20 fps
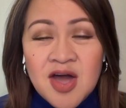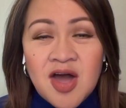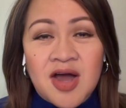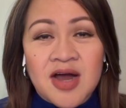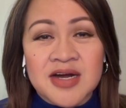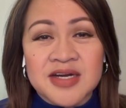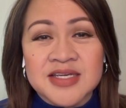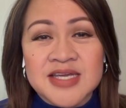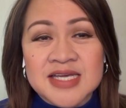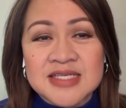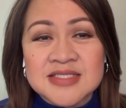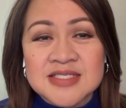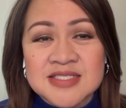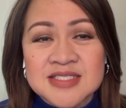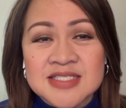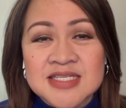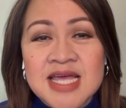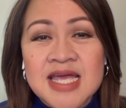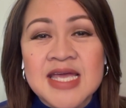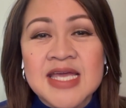Our guest
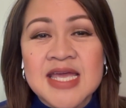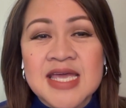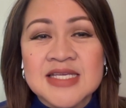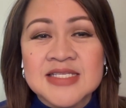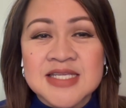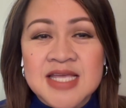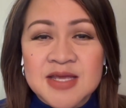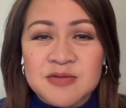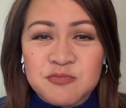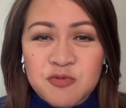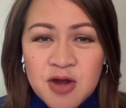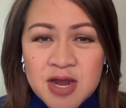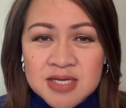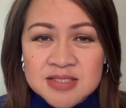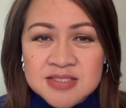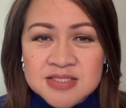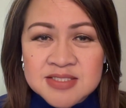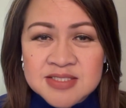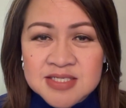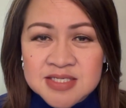today is a
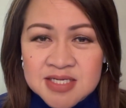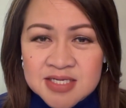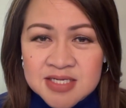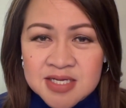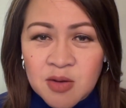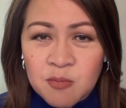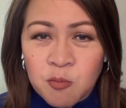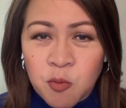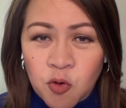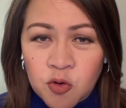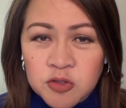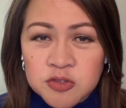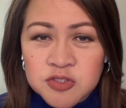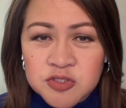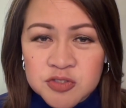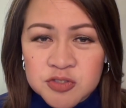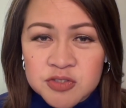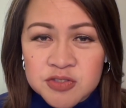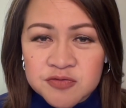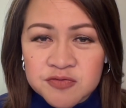practicing board
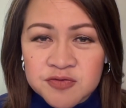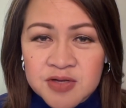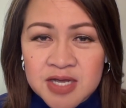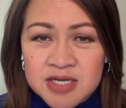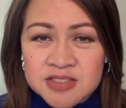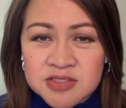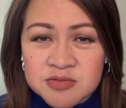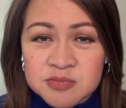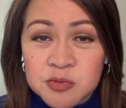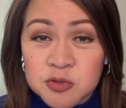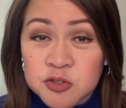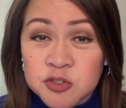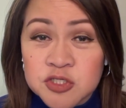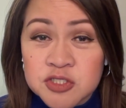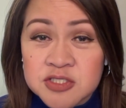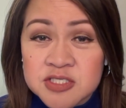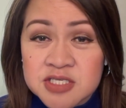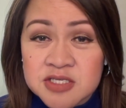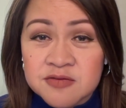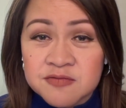certified
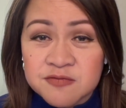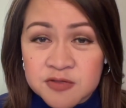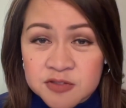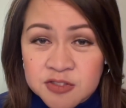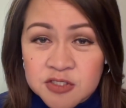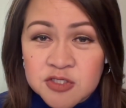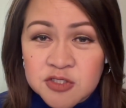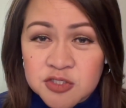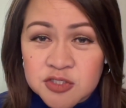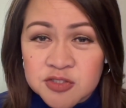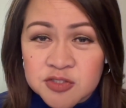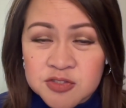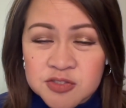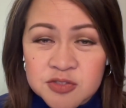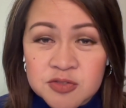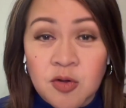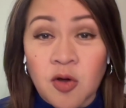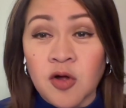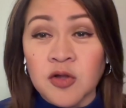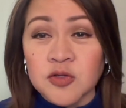emergency
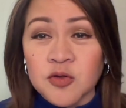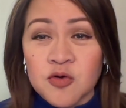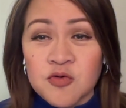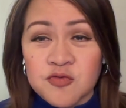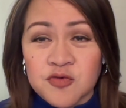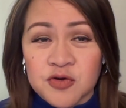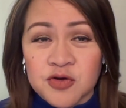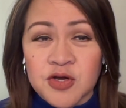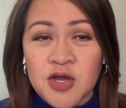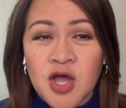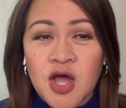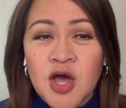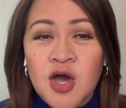physicians all over